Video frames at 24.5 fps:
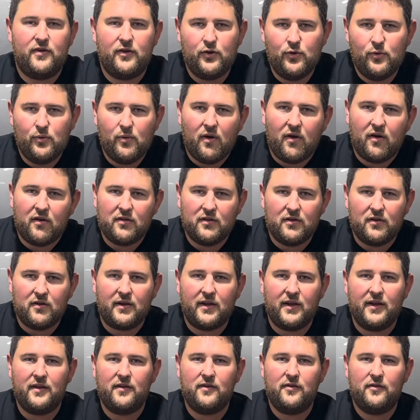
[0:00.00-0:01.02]
you are
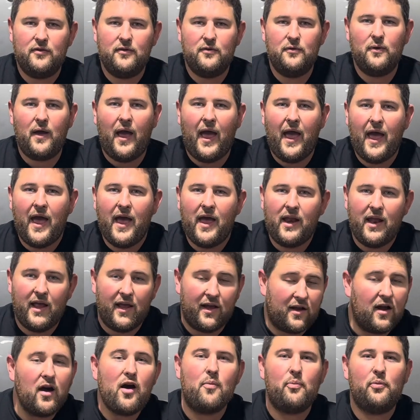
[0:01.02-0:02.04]
looking to add a
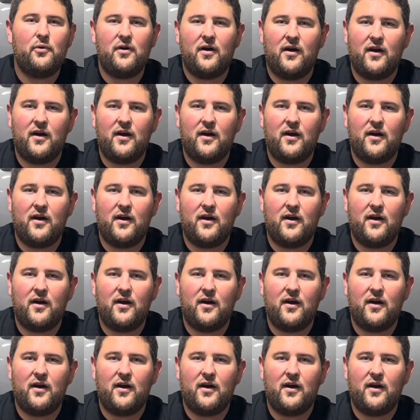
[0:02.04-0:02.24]
couple